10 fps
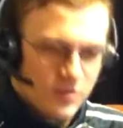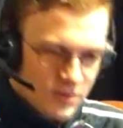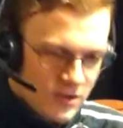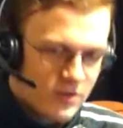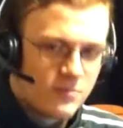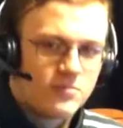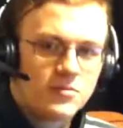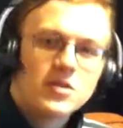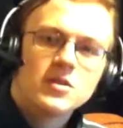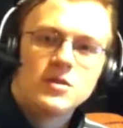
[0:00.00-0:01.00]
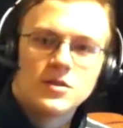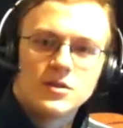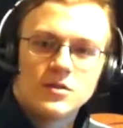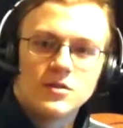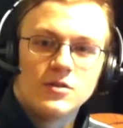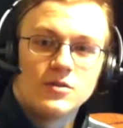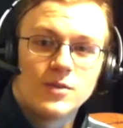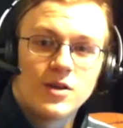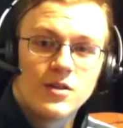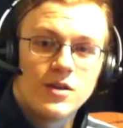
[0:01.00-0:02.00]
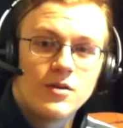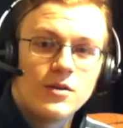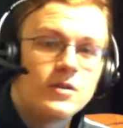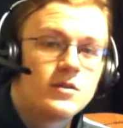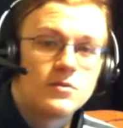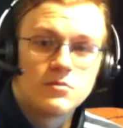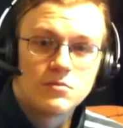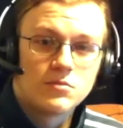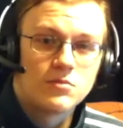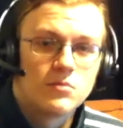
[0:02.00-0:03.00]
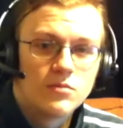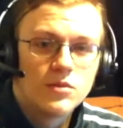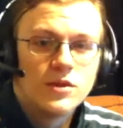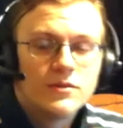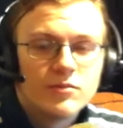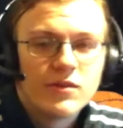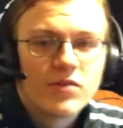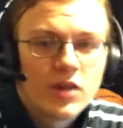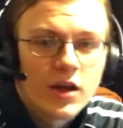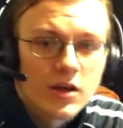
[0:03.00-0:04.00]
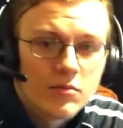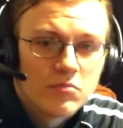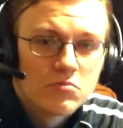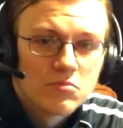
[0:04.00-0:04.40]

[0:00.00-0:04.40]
So, those are my theories. Believe them if you like them.